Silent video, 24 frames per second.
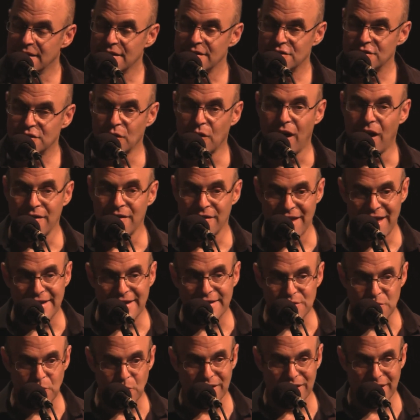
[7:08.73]
So that
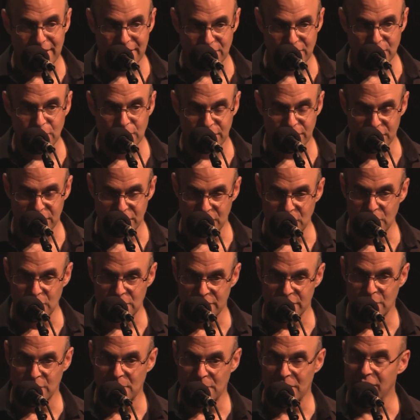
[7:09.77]
is what I do for the youth
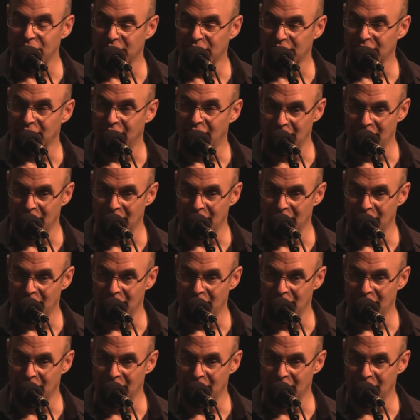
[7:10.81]
of America.